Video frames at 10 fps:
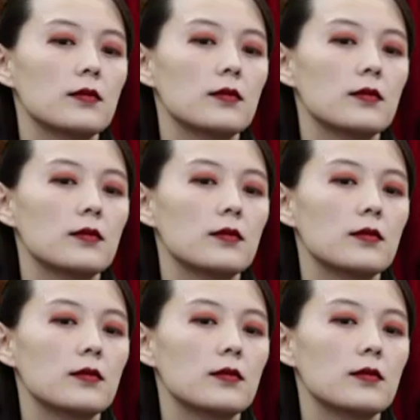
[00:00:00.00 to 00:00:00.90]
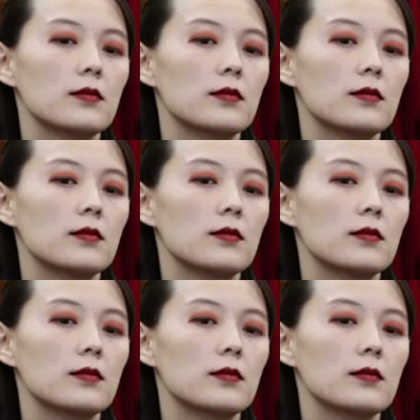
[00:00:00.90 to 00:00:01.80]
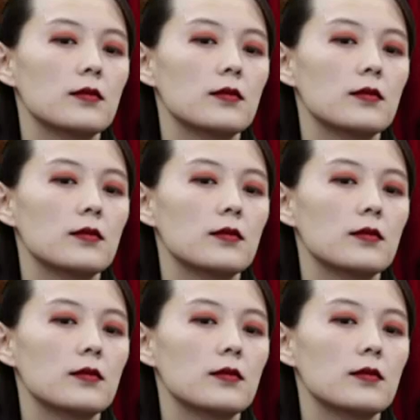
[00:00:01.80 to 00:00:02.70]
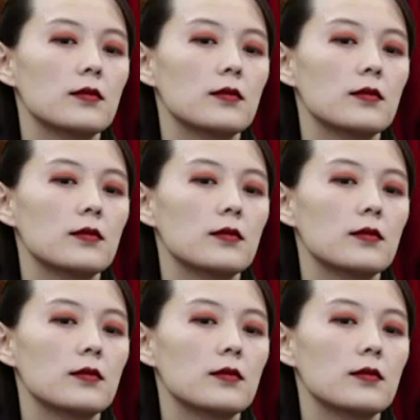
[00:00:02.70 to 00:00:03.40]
[no speech]